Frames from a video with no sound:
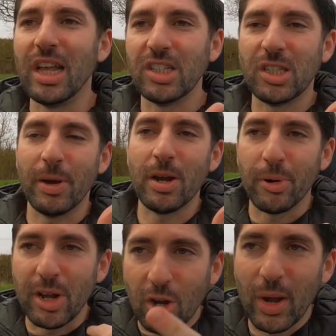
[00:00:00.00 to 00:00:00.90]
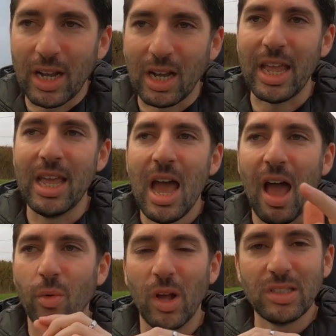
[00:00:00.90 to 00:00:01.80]
that are disappearing pretty quickly.
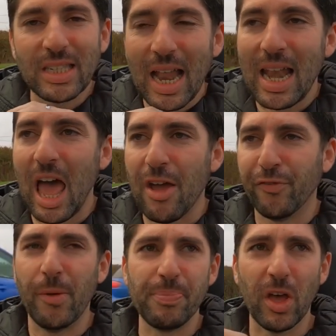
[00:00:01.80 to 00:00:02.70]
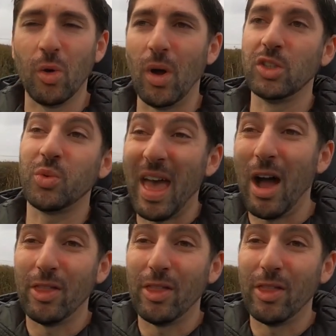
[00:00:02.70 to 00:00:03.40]
And the ones that are left are the ones without